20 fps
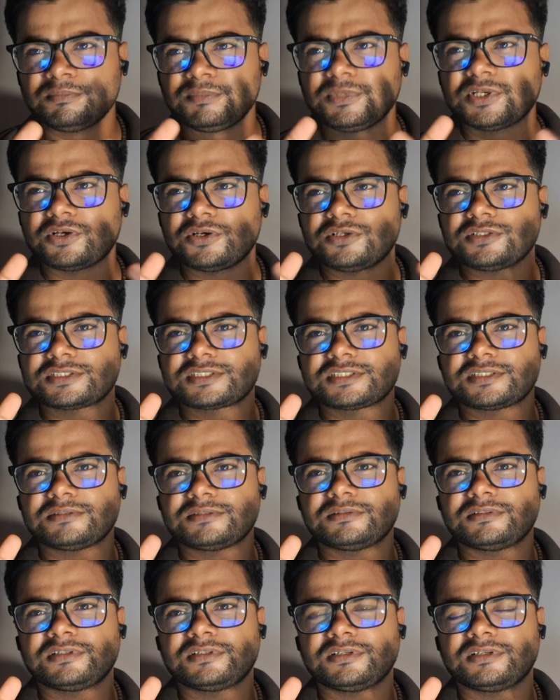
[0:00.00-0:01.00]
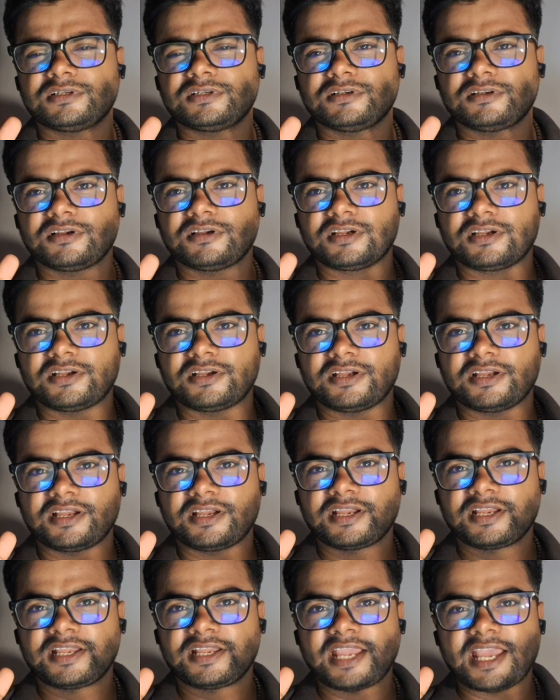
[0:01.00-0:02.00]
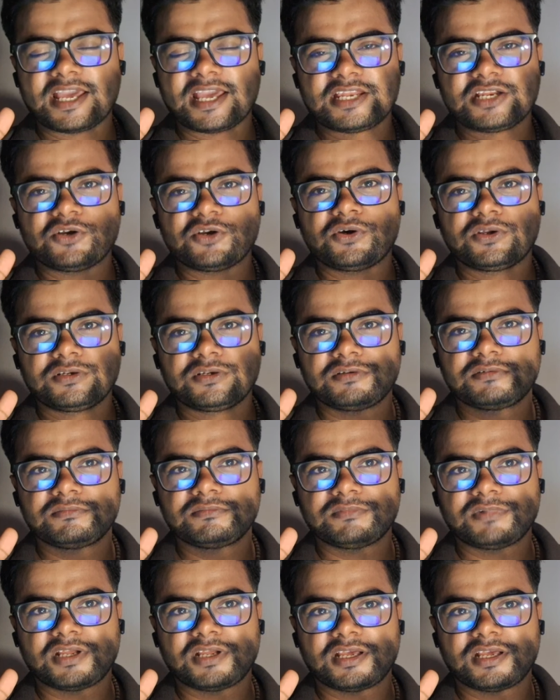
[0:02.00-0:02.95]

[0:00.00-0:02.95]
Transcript: because Aragorn